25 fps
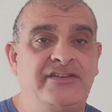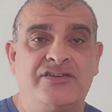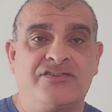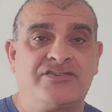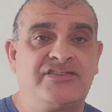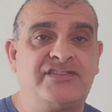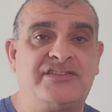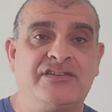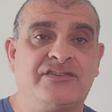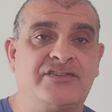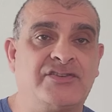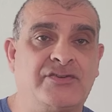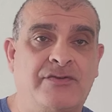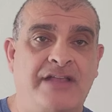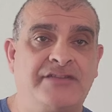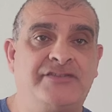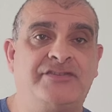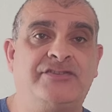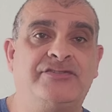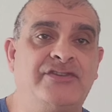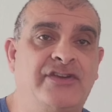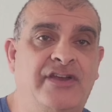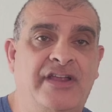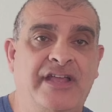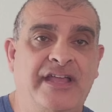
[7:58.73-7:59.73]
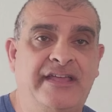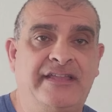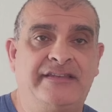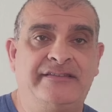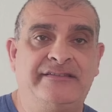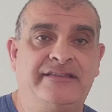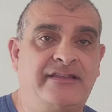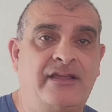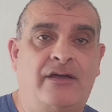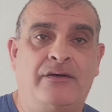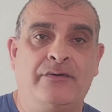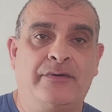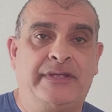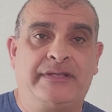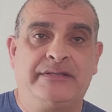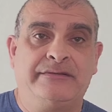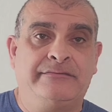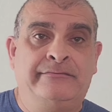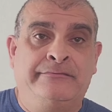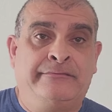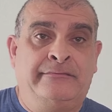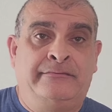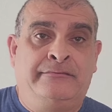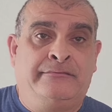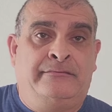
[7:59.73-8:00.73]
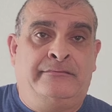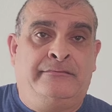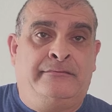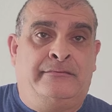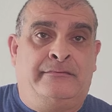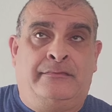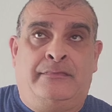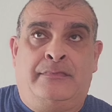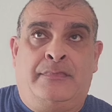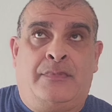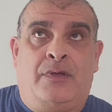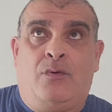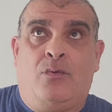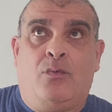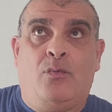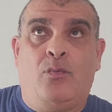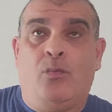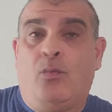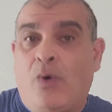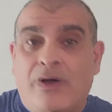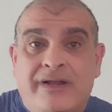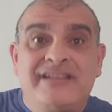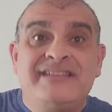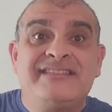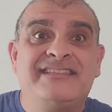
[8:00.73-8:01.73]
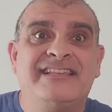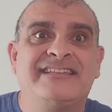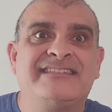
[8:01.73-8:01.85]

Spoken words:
you're still scratching your head going, what does